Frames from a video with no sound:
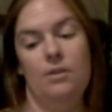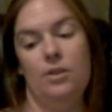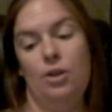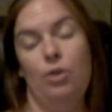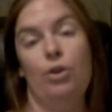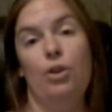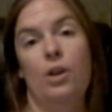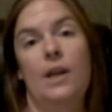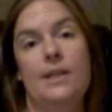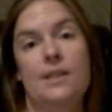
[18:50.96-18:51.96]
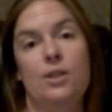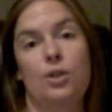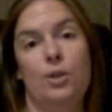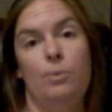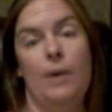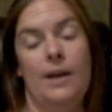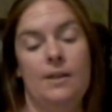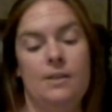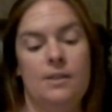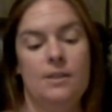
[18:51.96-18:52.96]
utilized in good
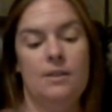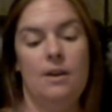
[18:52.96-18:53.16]
ways.